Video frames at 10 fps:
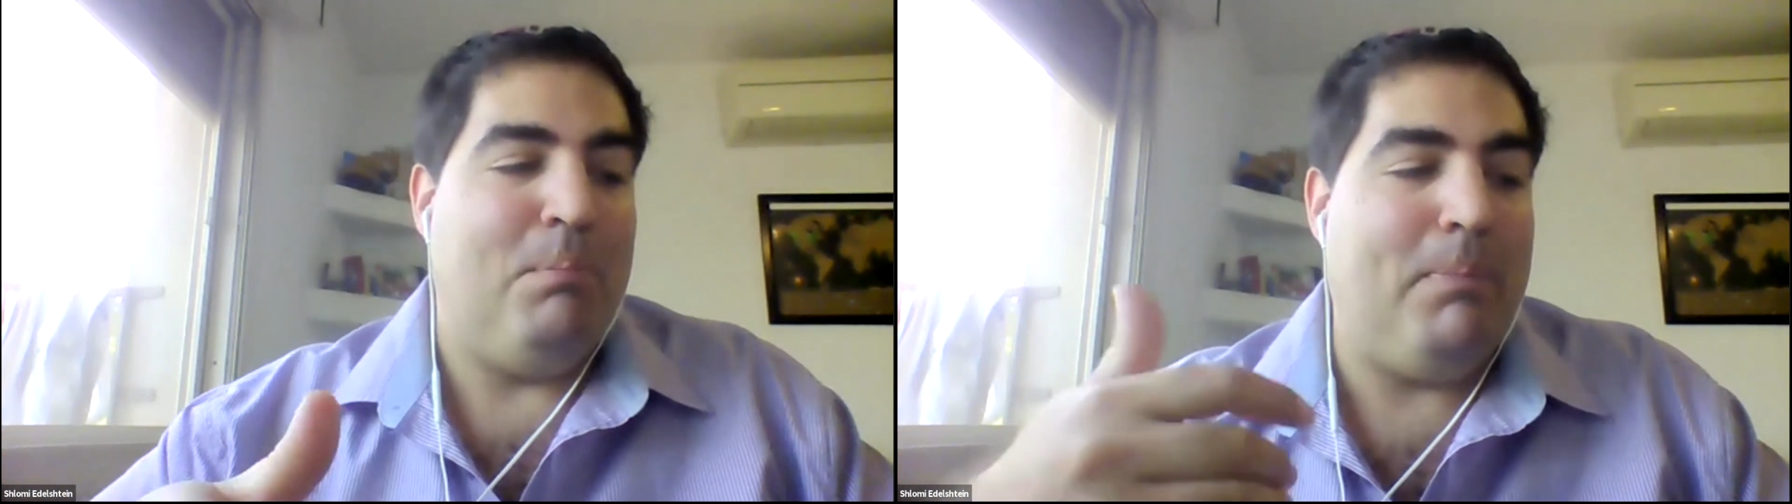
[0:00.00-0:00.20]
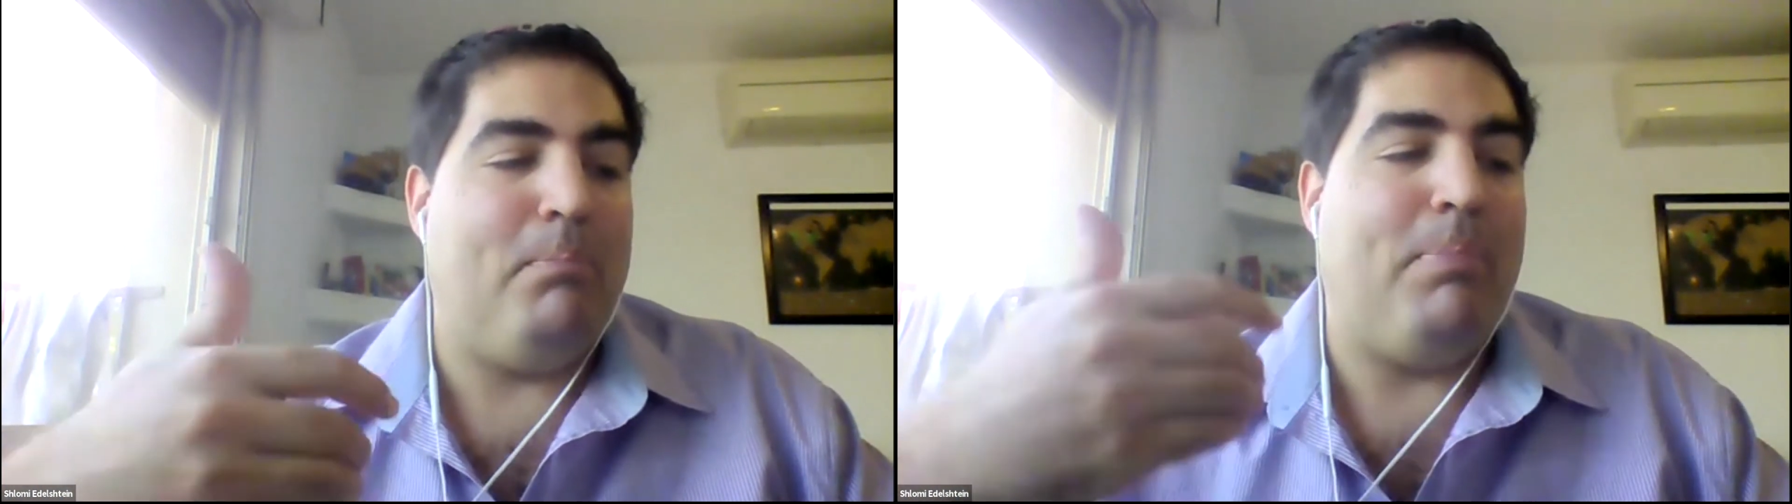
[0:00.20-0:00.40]

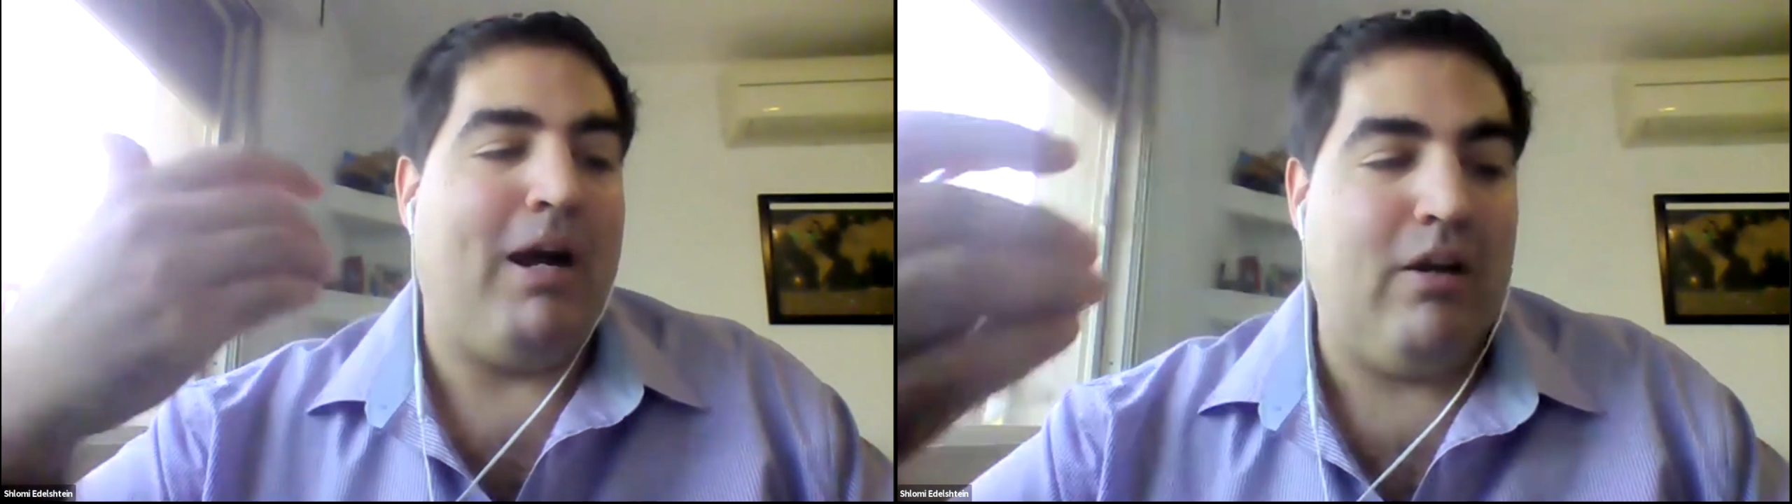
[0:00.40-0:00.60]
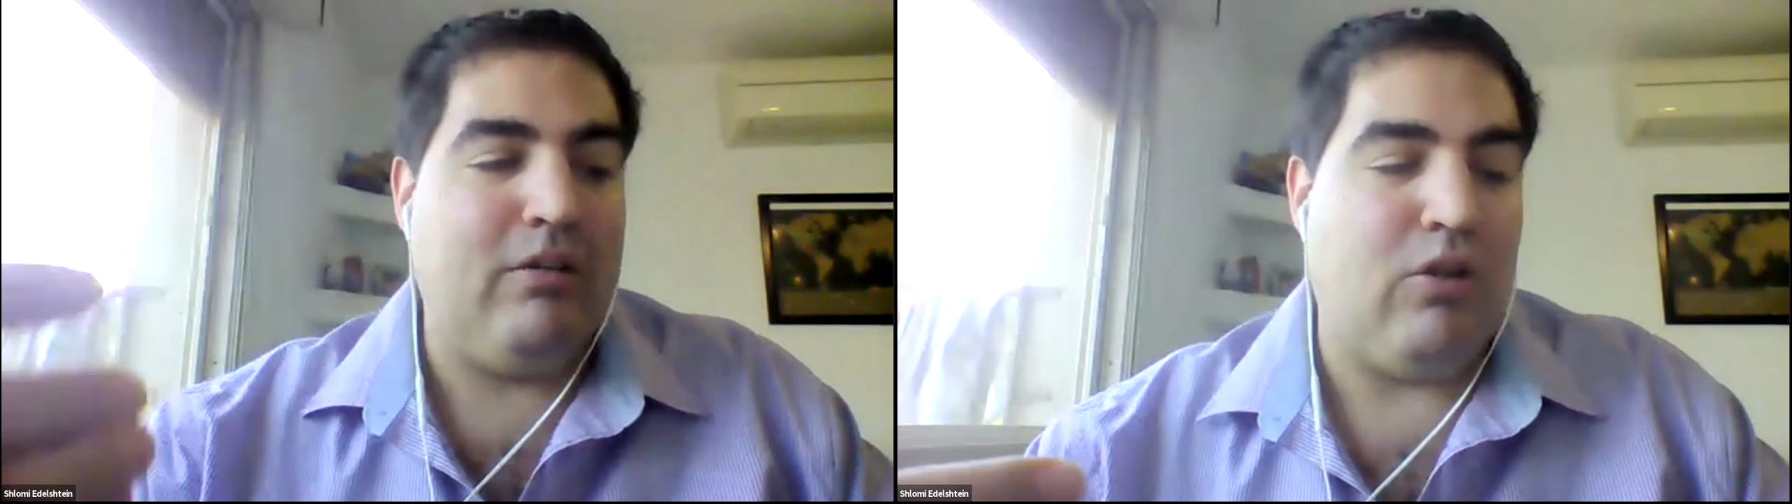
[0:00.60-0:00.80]
be
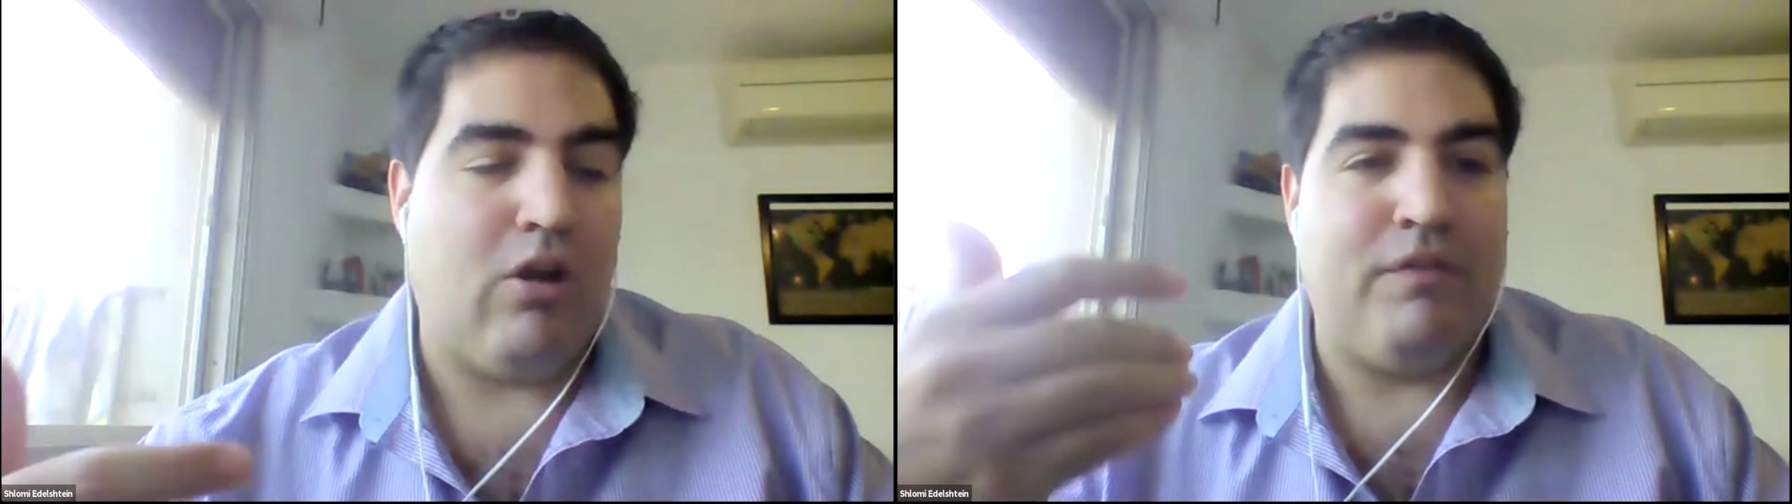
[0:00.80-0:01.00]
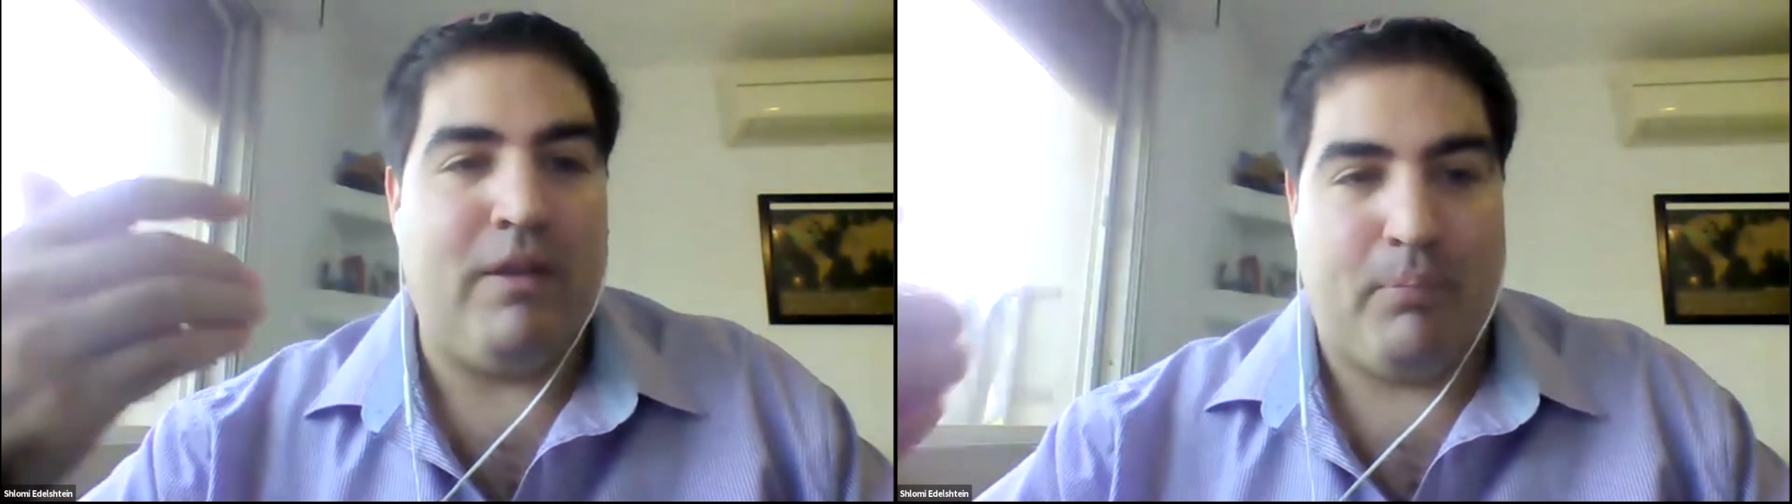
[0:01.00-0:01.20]
part
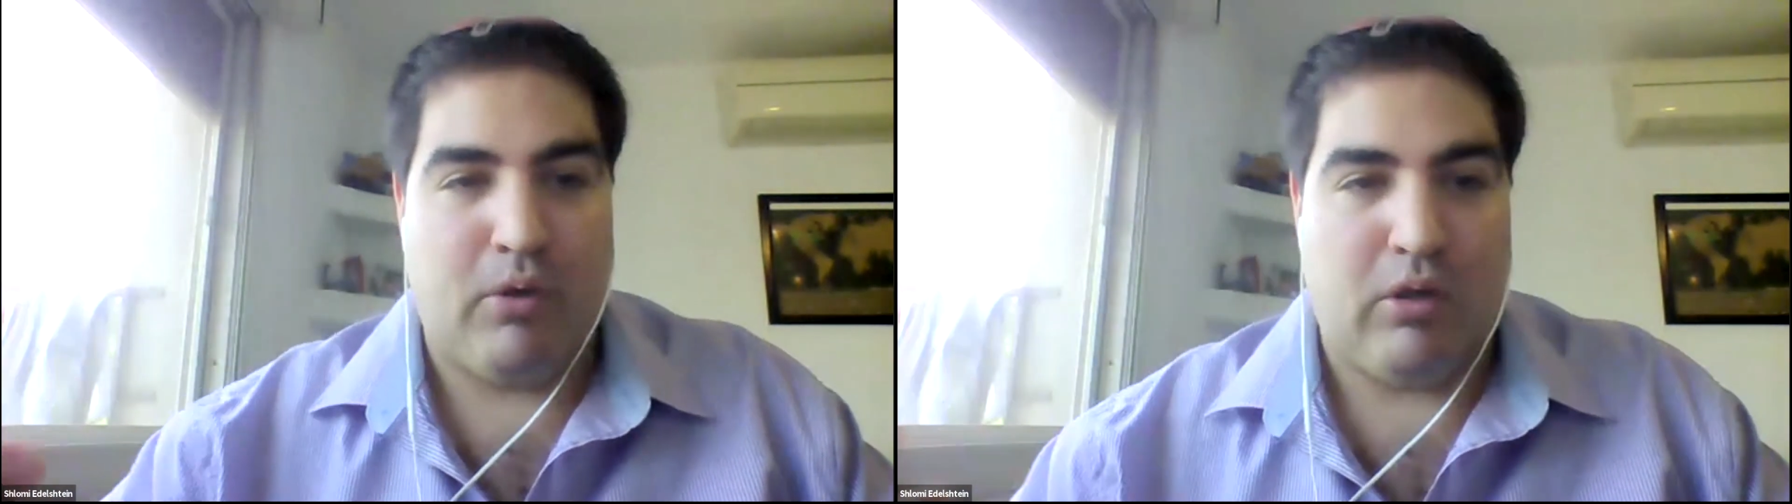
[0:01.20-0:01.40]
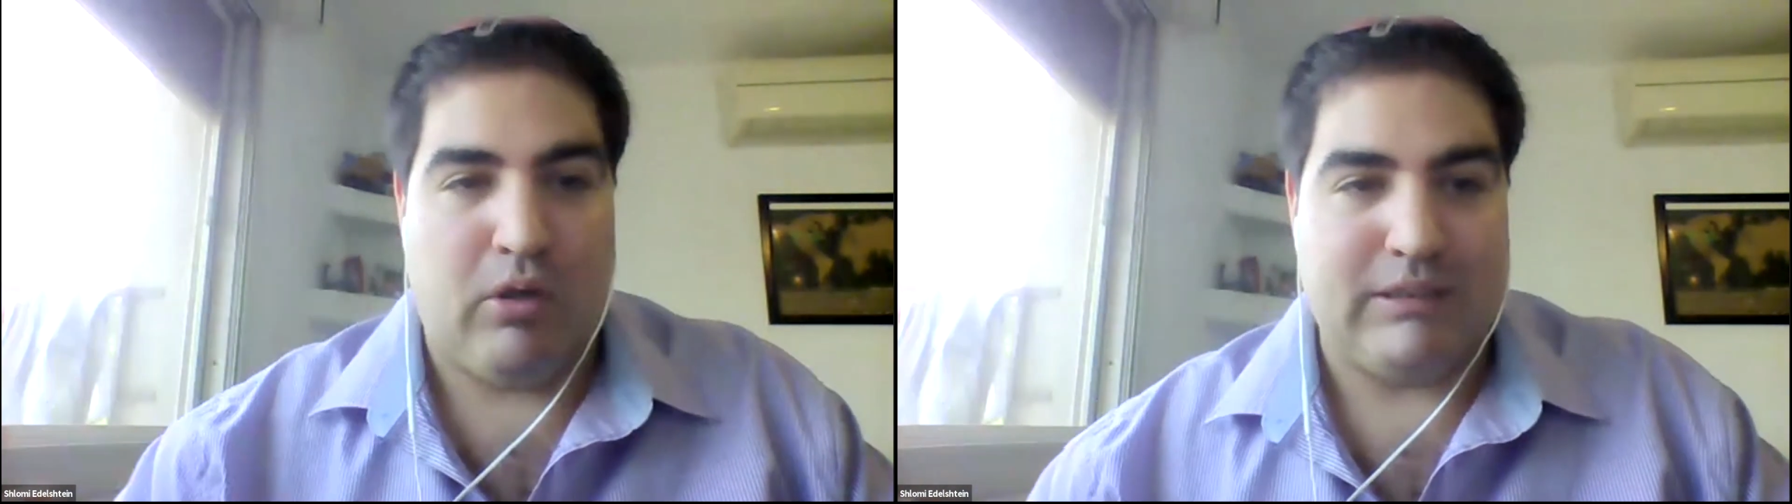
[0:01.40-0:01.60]
of the
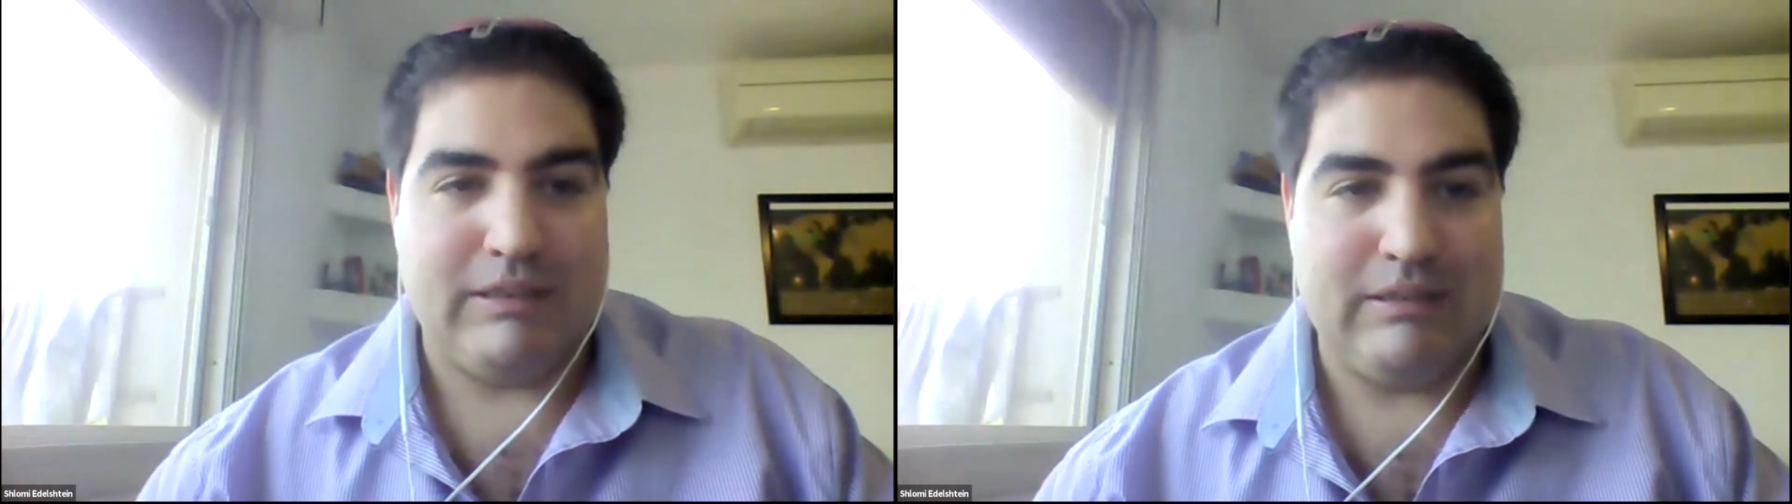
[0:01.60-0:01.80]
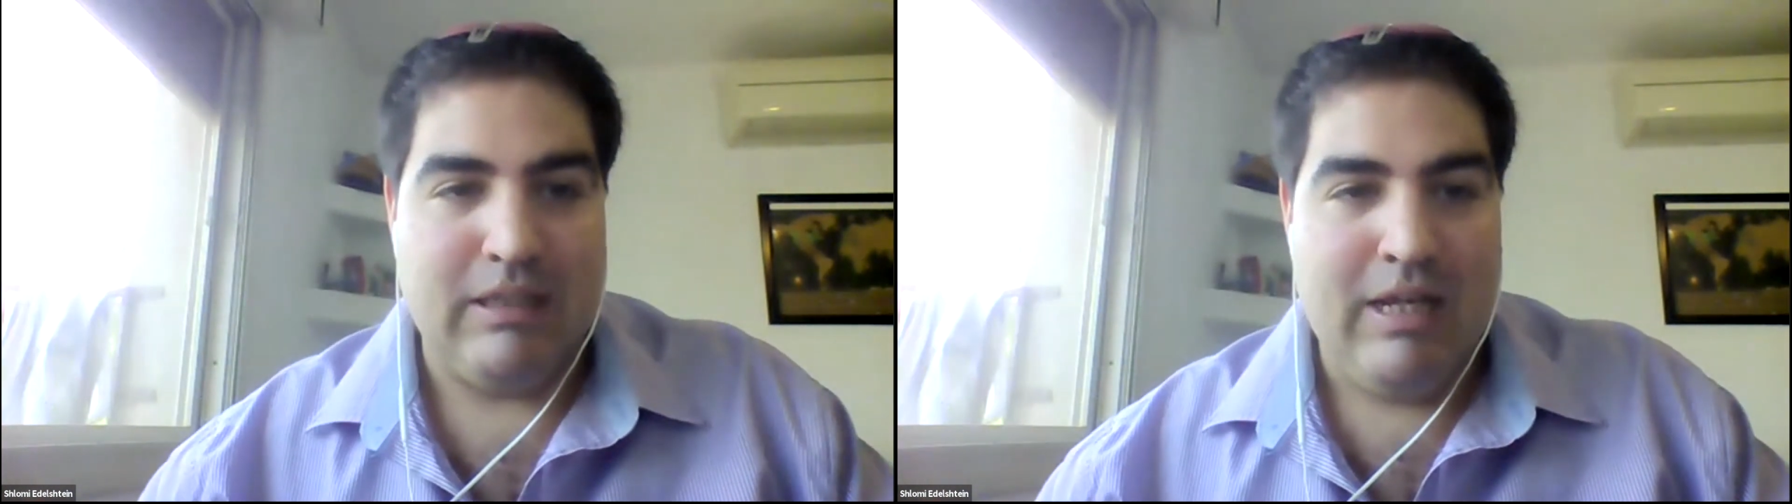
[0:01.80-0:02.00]

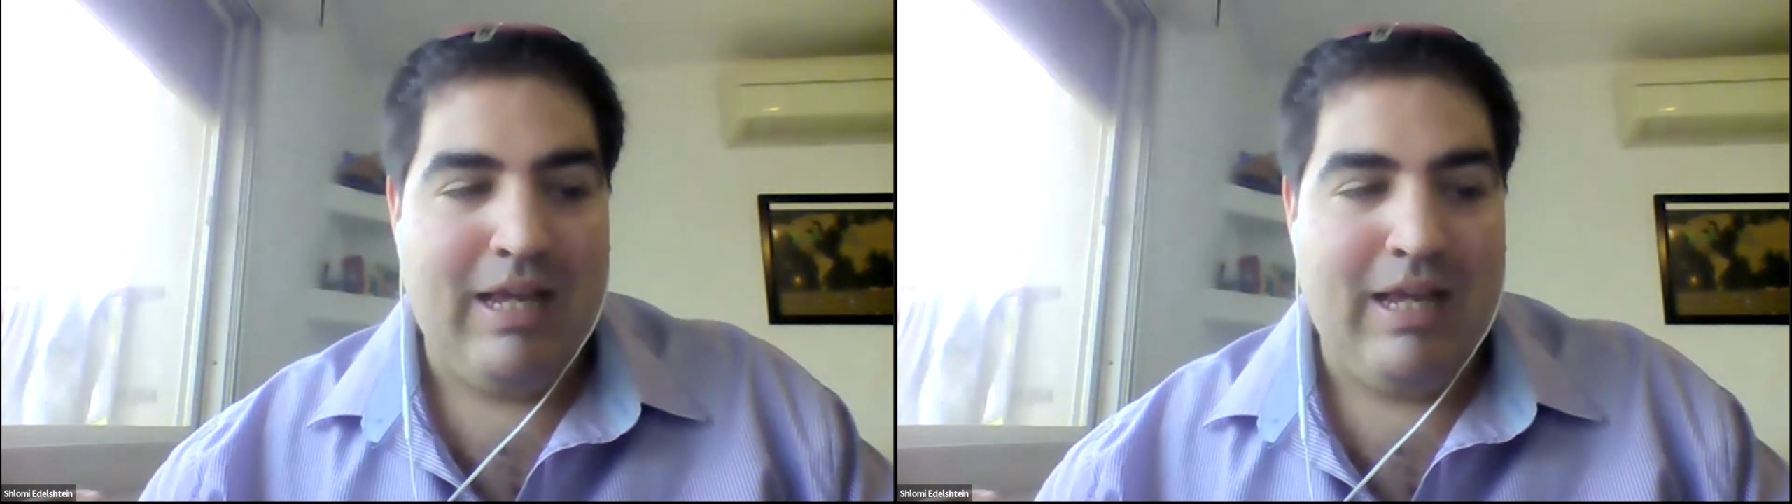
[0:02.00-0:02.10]
process.